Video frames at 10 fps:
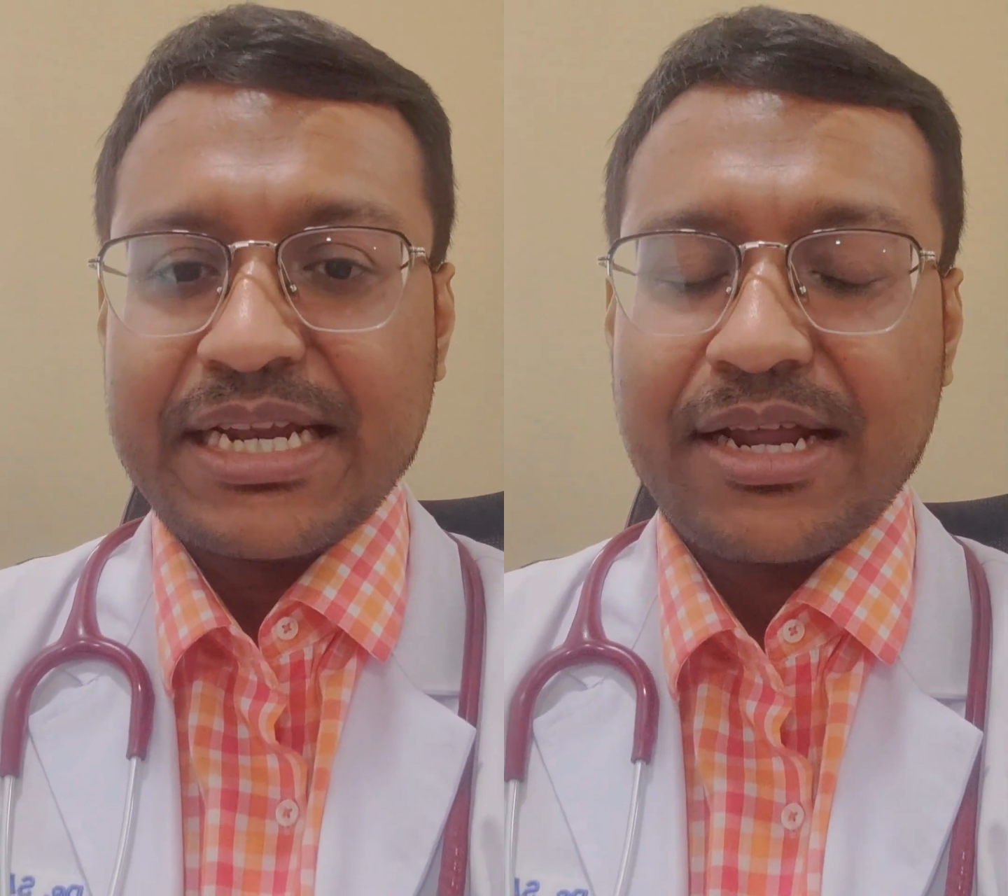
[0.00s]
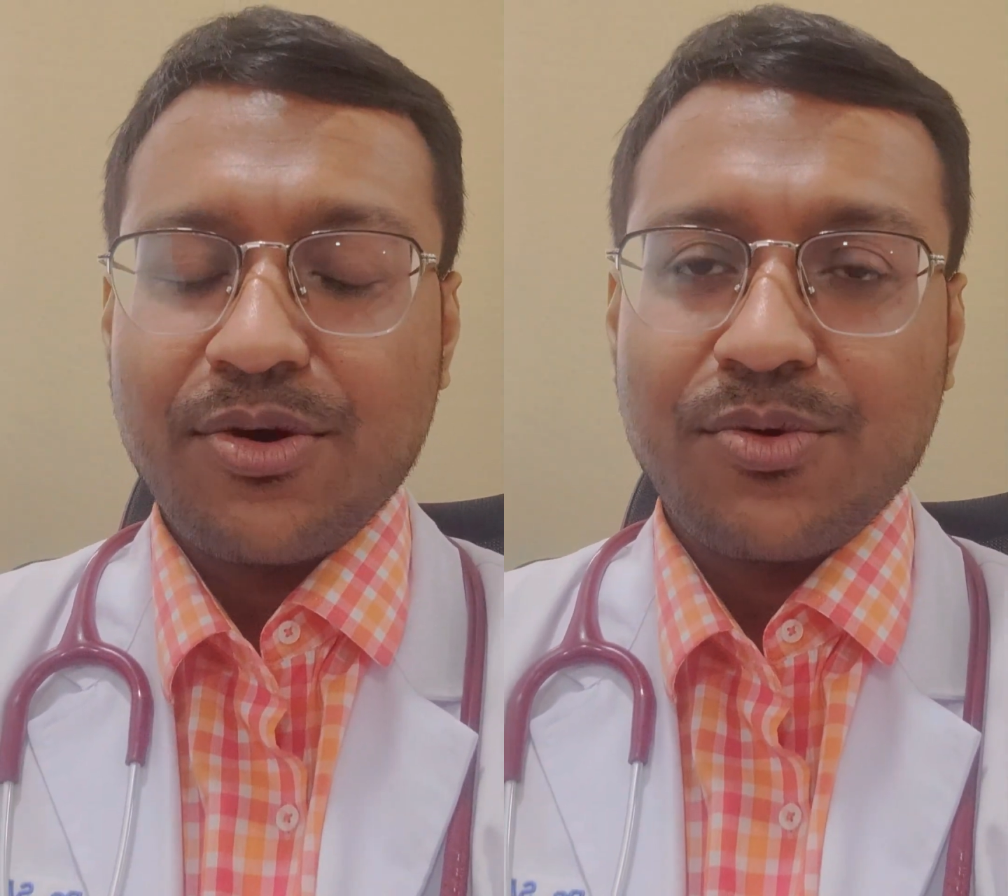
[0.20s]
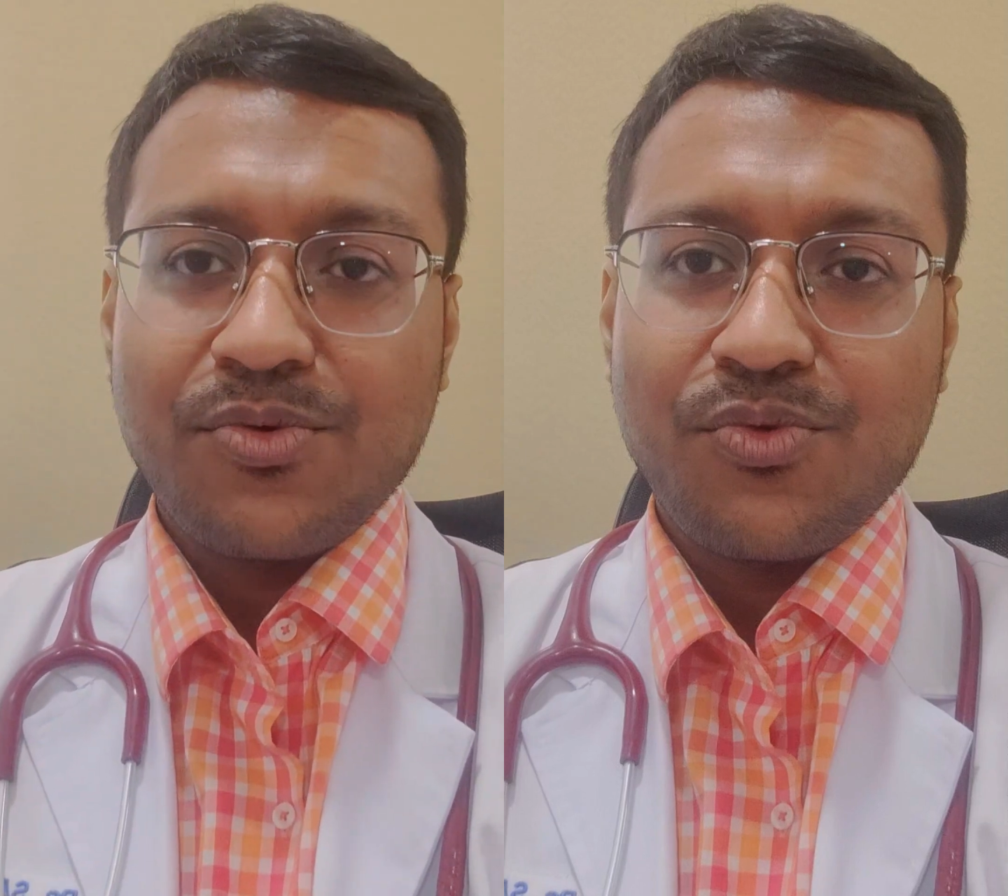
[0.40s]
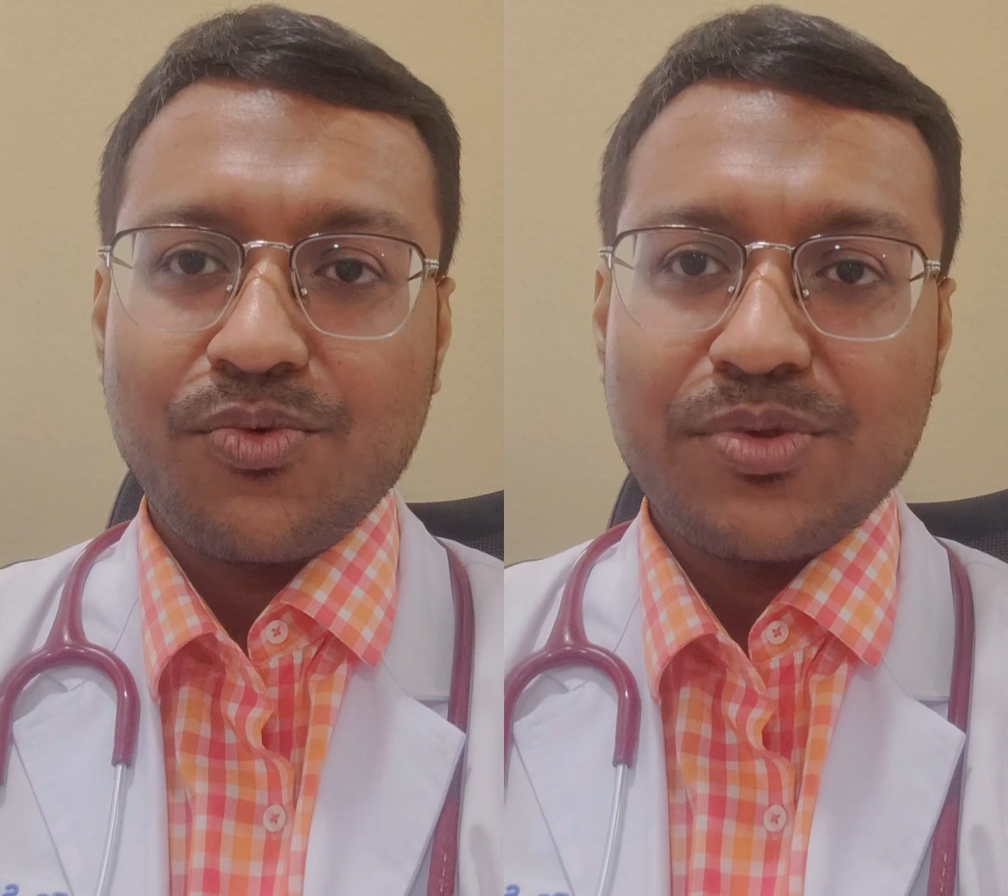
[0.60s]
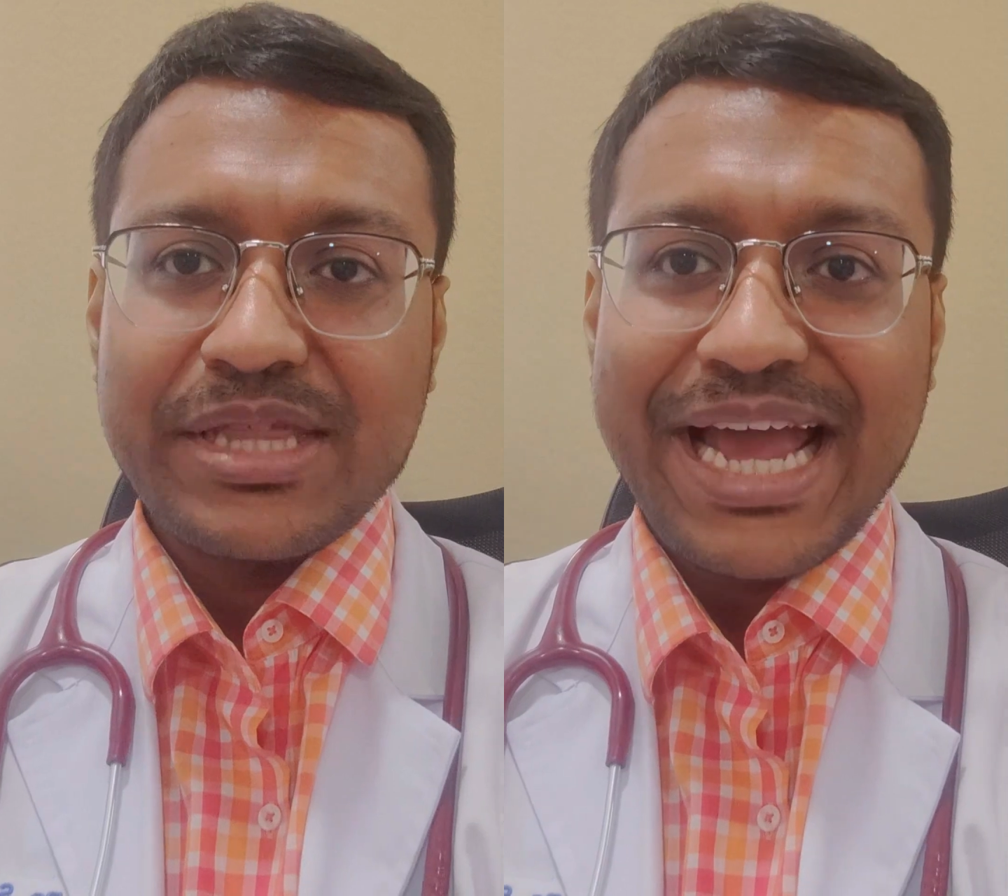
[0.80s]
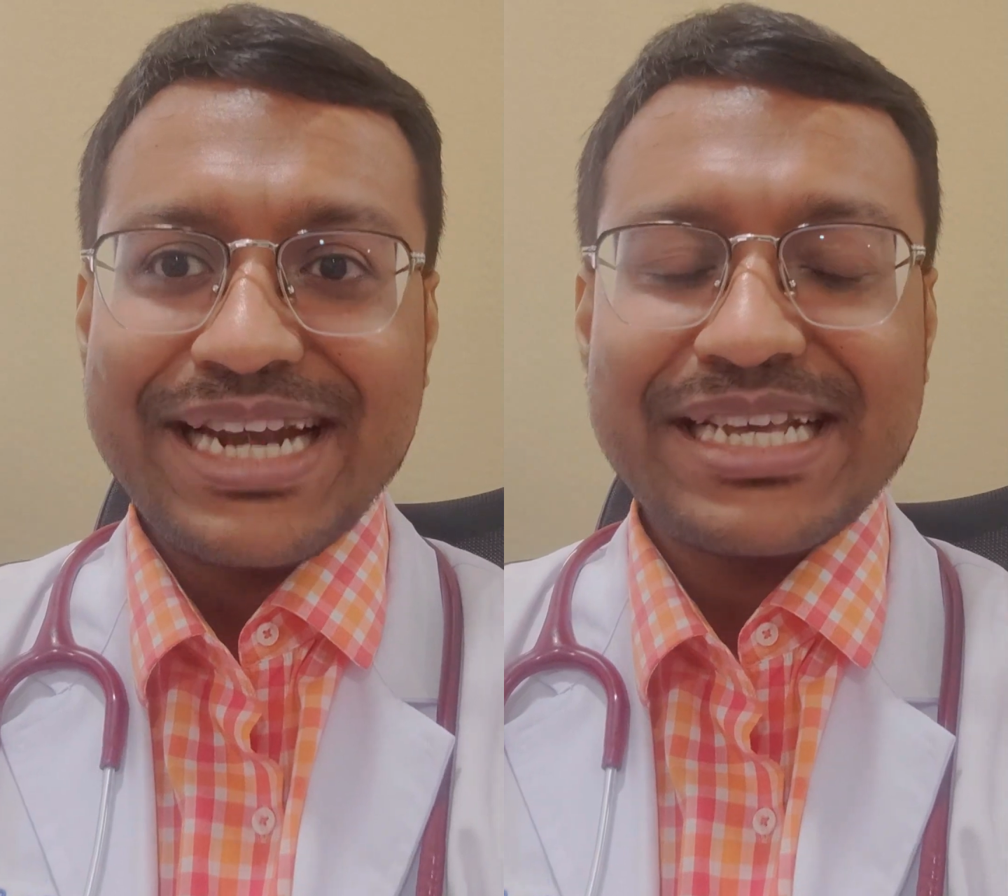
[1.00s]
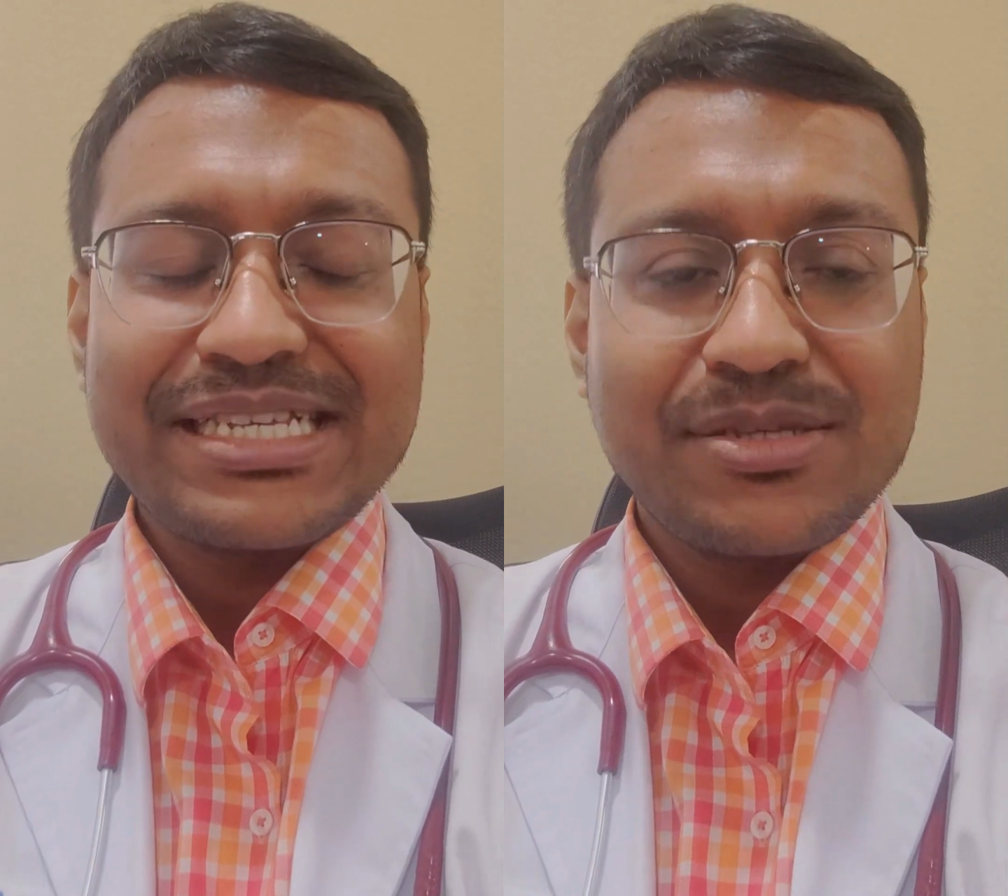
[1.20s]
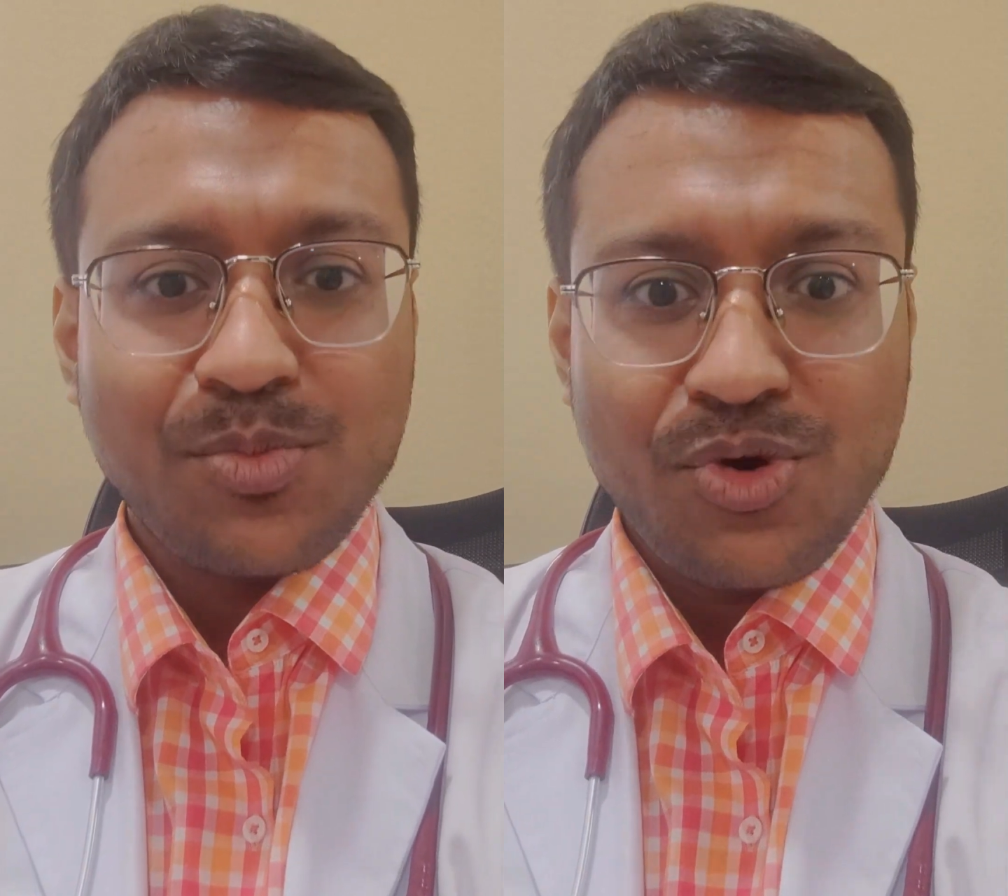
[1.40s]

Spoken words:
Now, that is